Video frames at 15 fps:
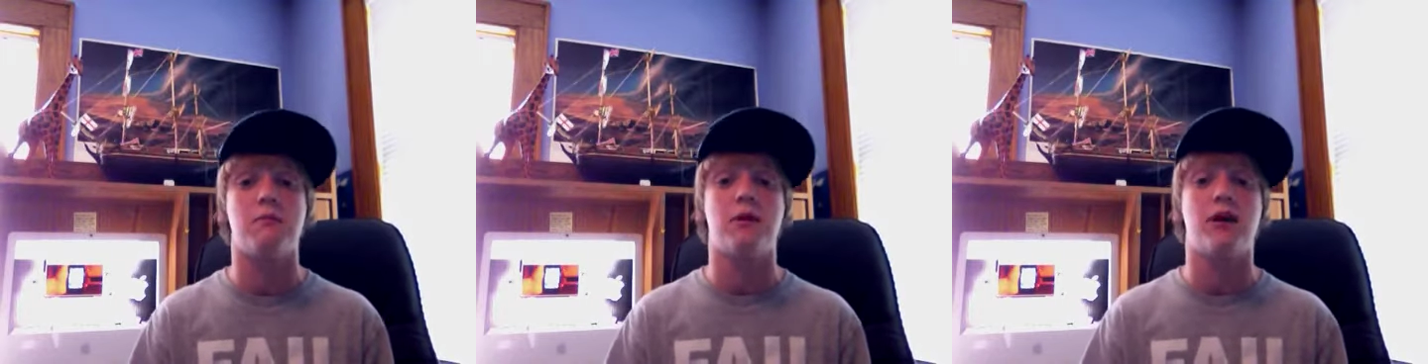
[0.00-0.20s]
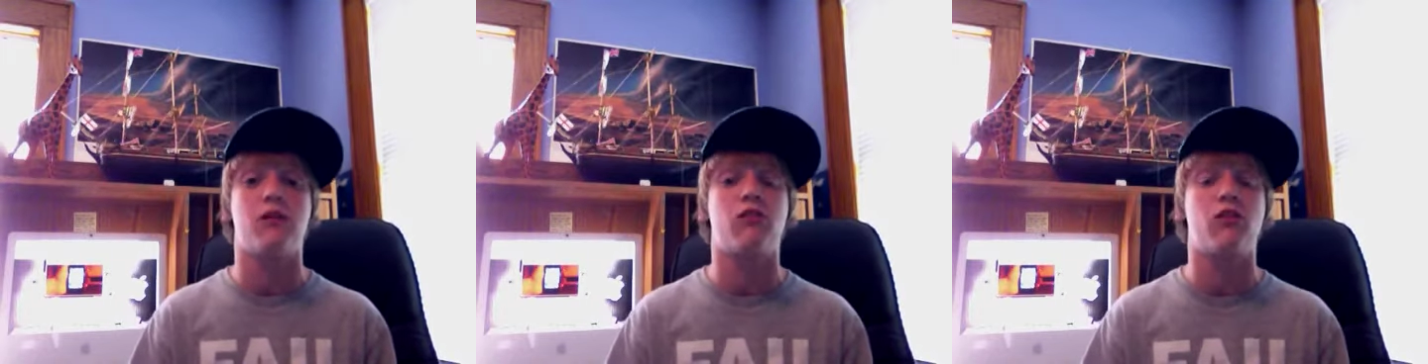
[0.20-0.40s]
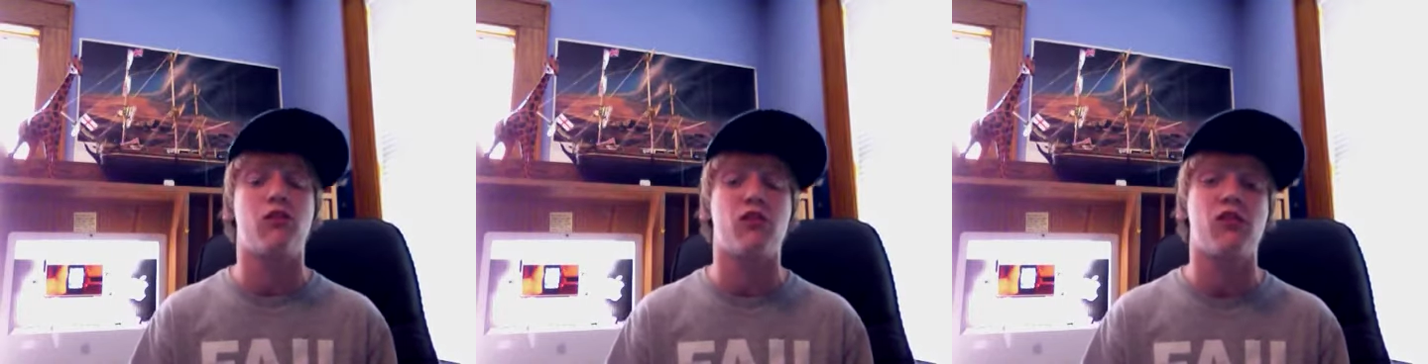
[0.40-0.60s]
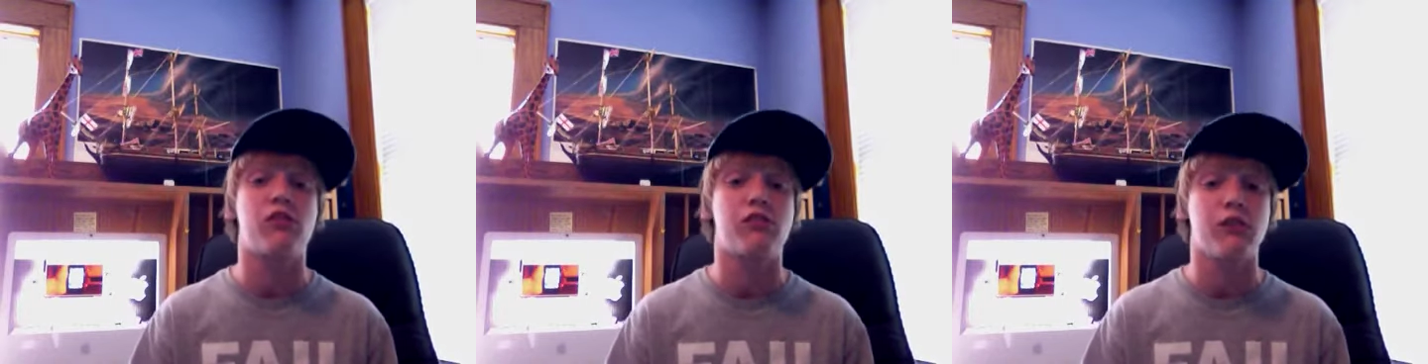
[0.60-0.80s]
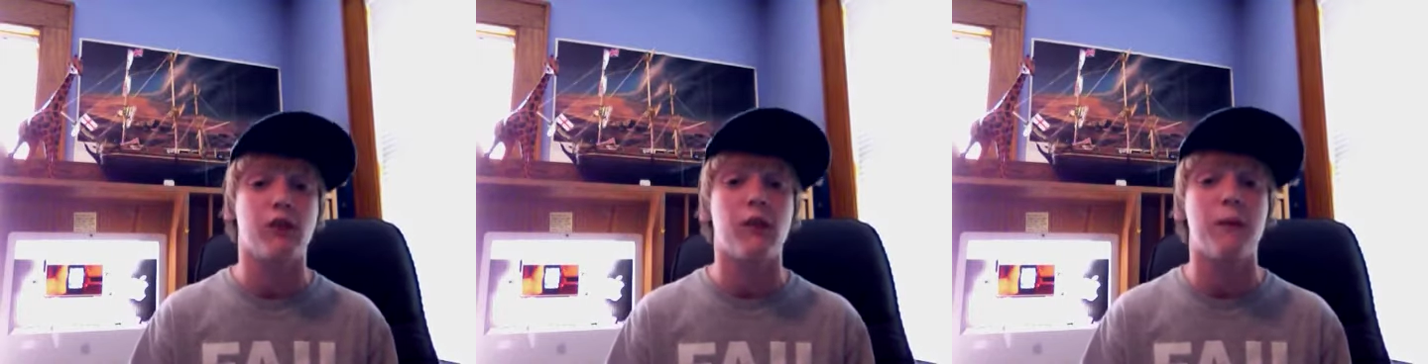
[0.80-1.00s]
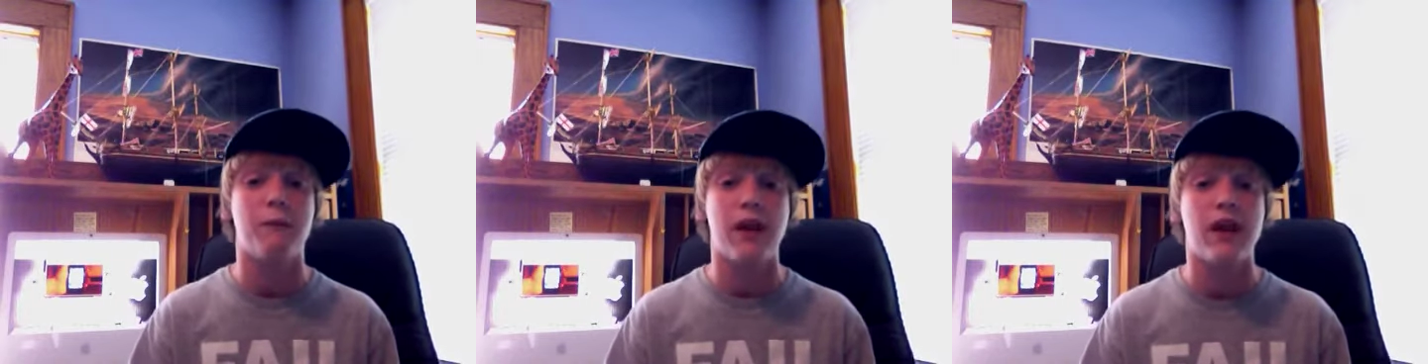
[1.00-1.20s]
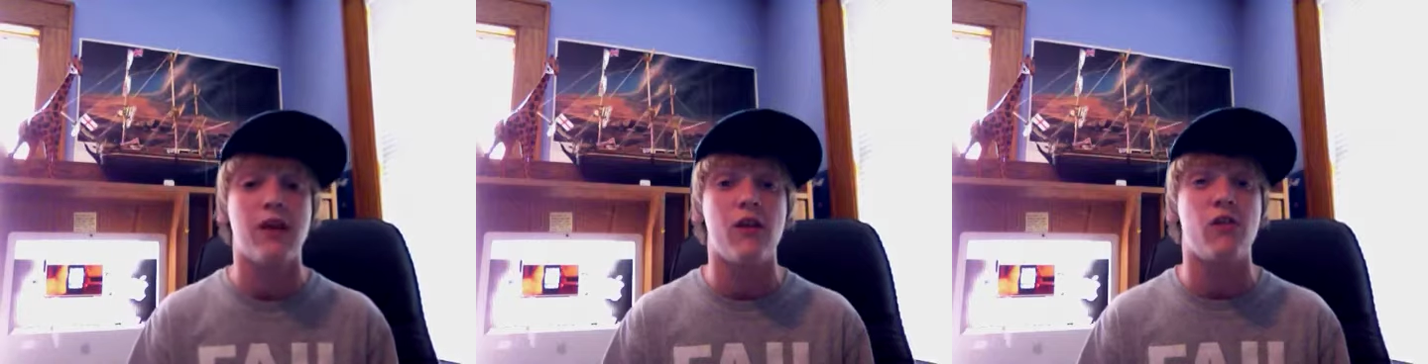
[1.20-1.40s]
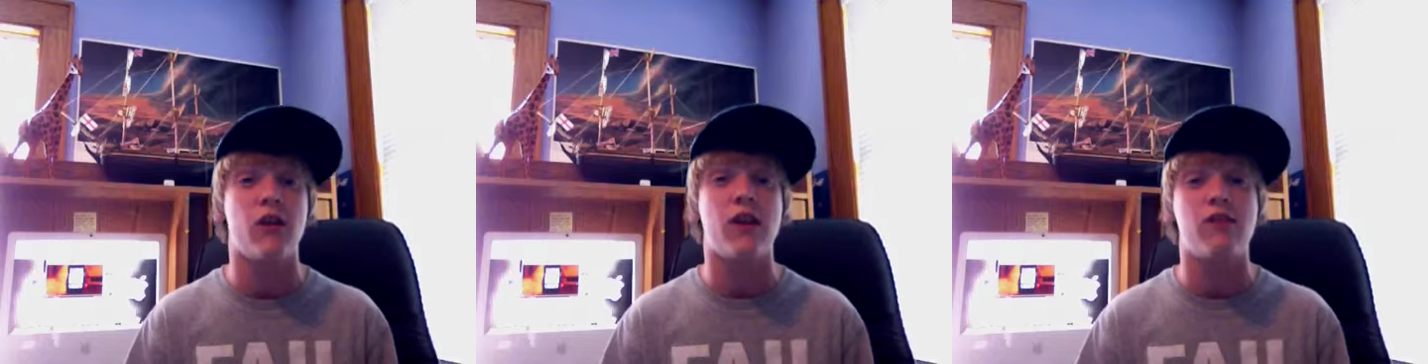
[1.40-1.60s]
but since it's still the
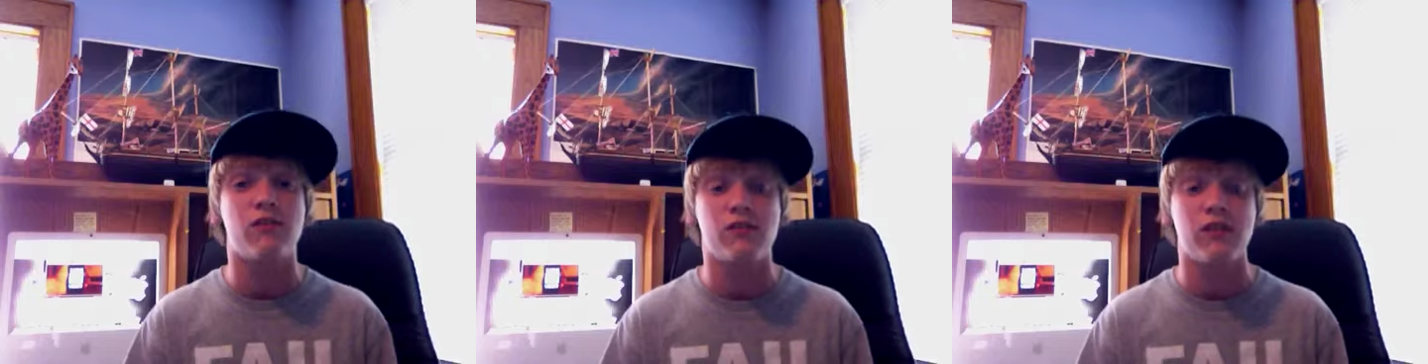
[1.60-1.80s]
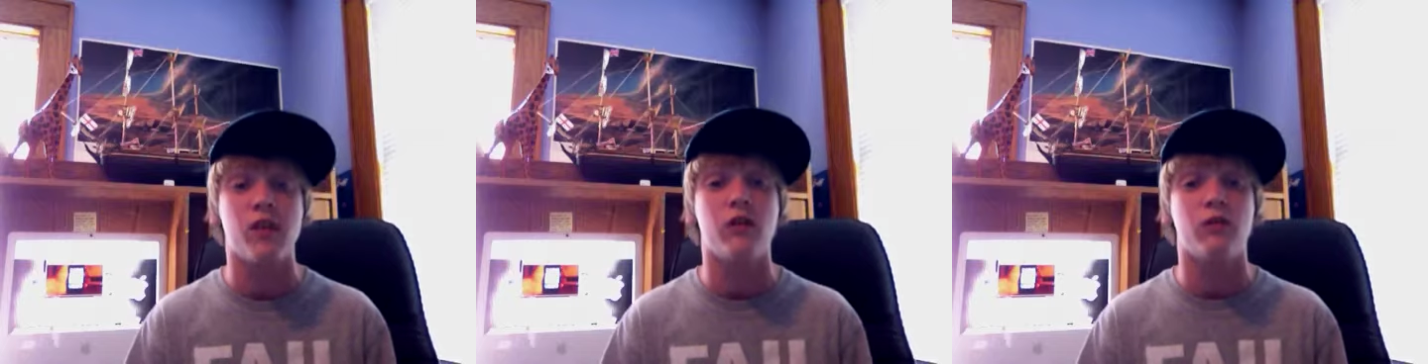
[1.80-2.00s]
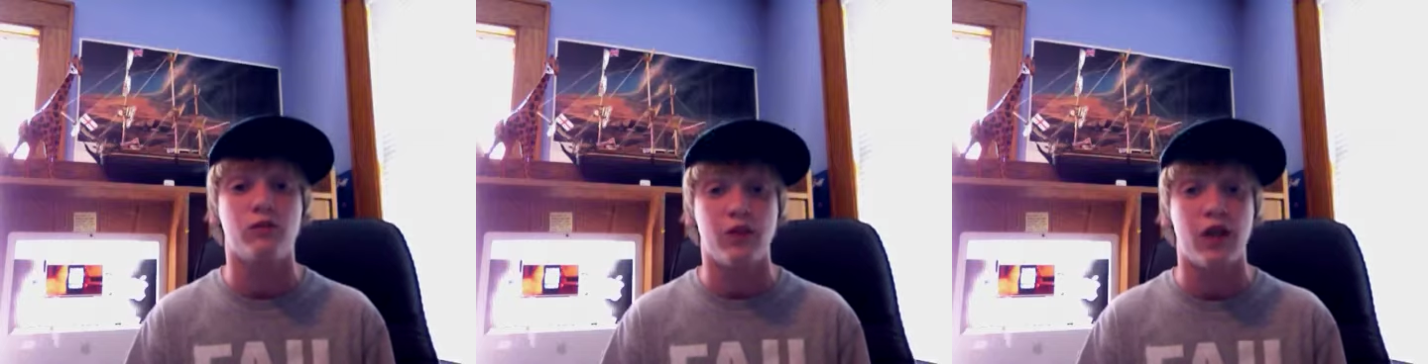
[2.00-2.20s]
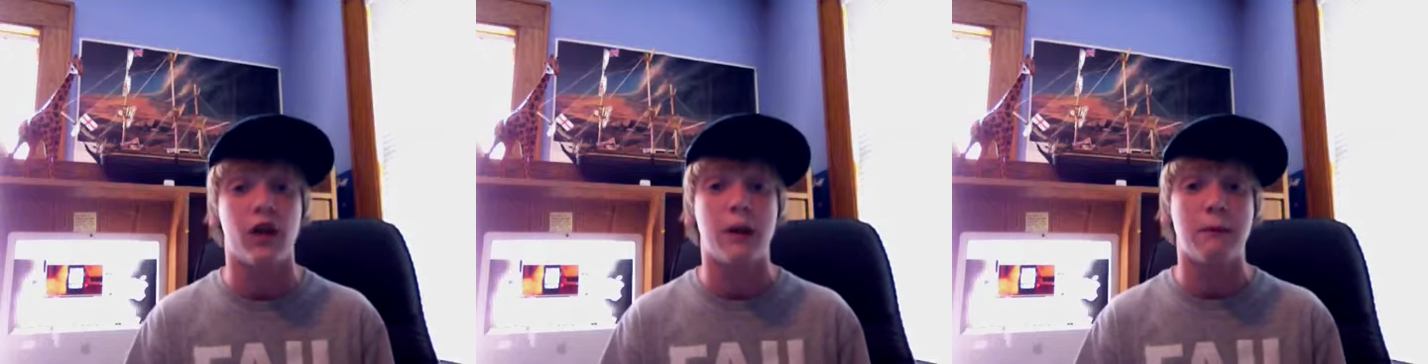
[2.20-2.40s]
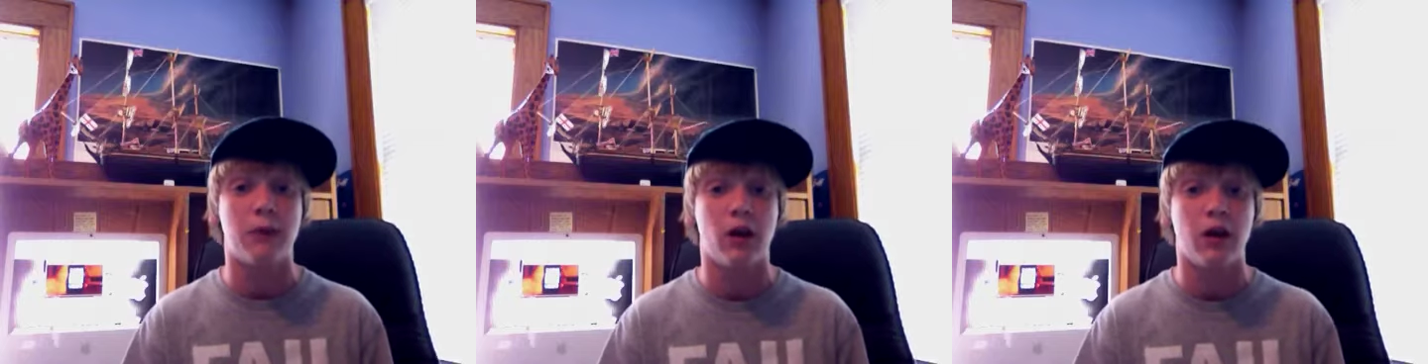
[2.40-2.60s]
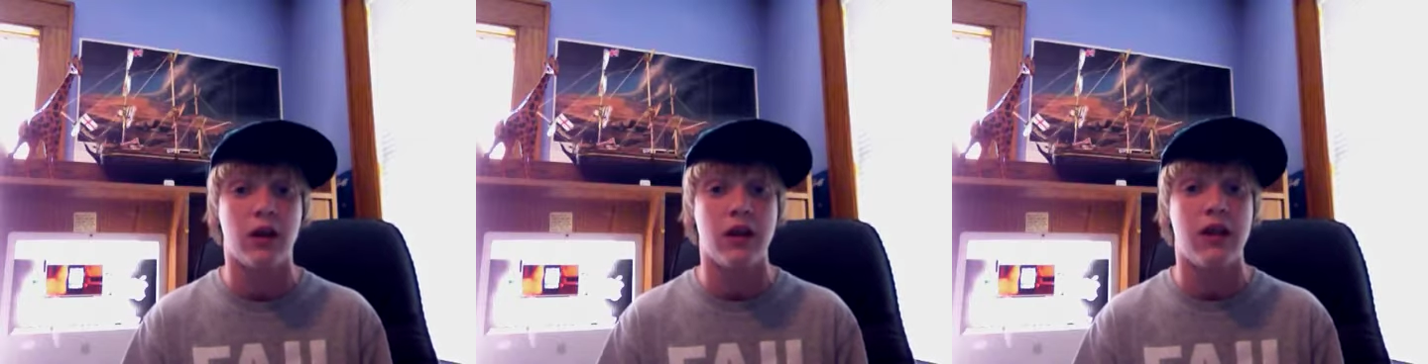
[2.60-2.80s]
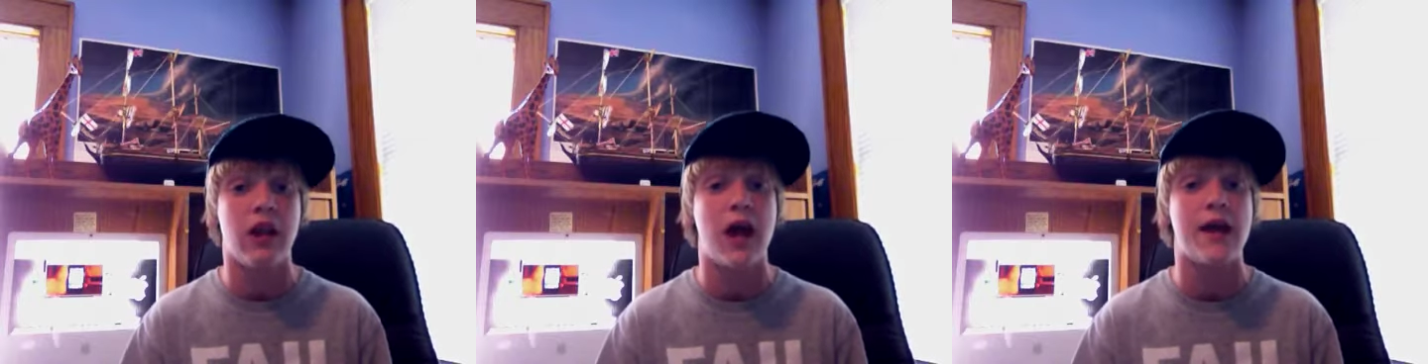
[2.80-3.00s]
betas, it's still very buggy,